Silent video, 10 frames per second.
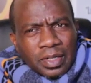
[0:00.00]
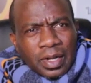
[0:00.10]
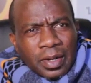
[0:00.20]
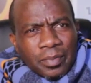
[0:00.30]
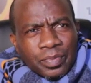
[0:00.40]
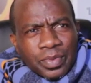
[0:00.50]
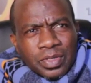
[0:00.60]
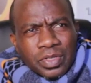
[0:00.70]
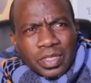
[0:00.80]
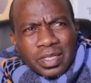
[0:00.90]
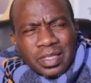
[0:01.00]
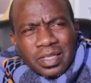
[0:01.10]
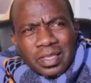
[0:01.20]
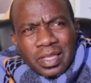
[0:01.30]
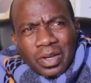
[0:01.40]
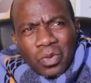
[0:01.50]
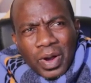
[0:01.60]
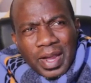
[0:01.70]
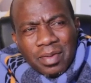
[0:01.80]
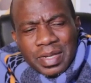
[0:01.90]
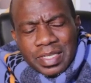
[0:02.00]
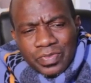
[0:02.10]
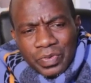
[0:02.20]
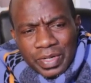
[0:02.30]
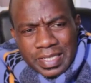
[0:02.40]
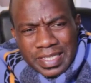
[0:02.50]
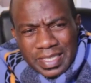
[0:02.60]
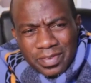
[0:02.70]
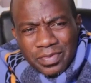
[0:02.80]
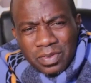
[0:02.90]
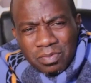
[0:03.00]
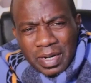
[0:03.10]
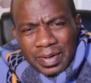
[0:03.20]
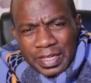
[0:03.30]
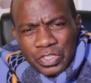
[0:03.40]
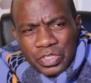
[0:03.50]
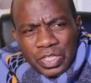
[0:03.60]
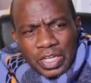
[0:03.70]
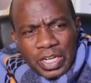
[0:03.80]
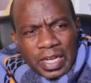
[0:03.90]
You see, the requirements for a civil marriage